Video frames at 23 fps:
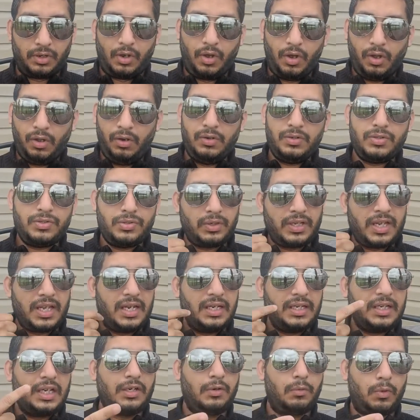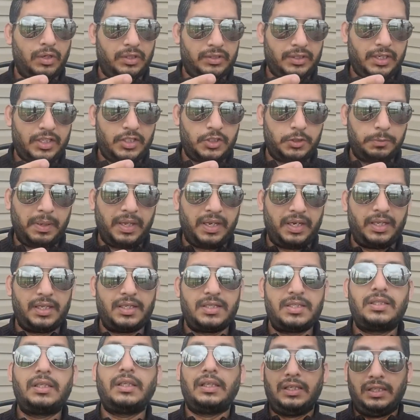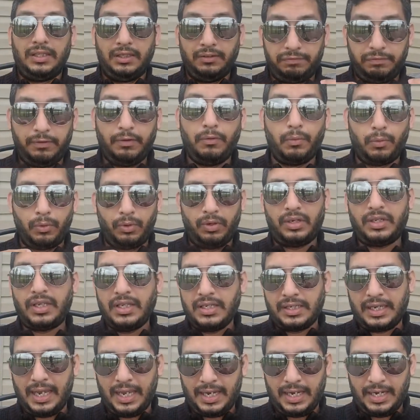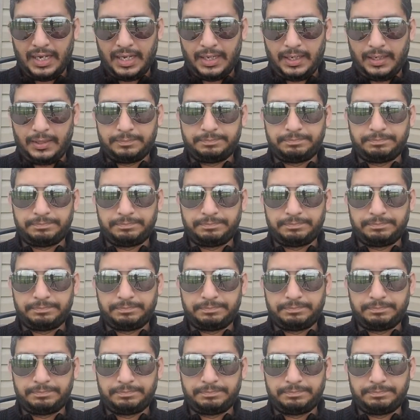also Canadian work experience if you work in Canada.